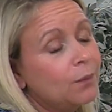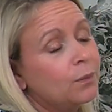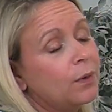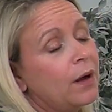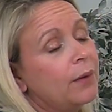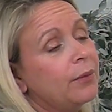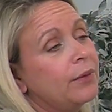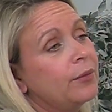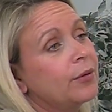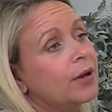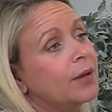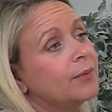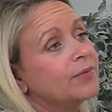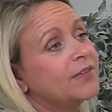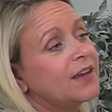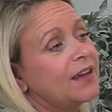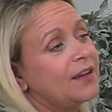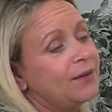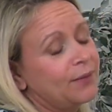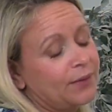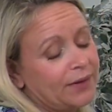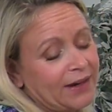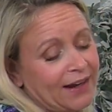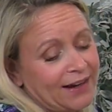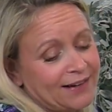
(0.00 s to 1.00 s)
where we will
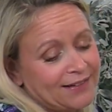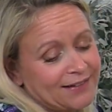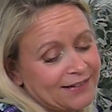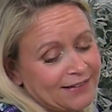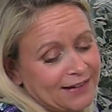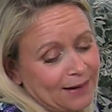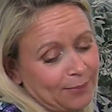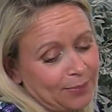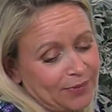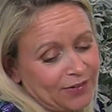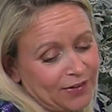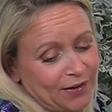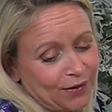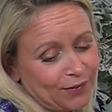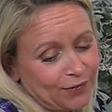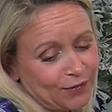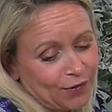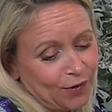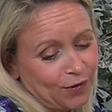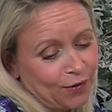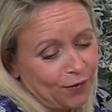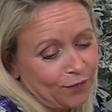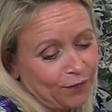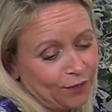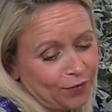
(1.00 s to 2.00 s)
update you on latest
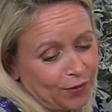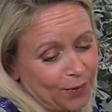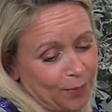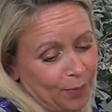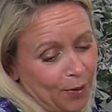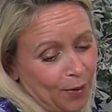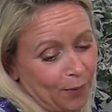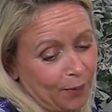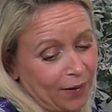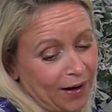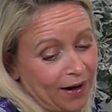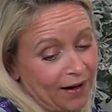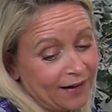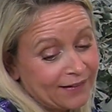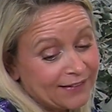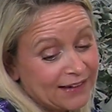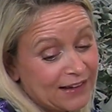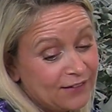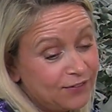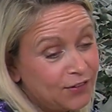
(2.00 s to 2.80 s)
episodes of the podcast.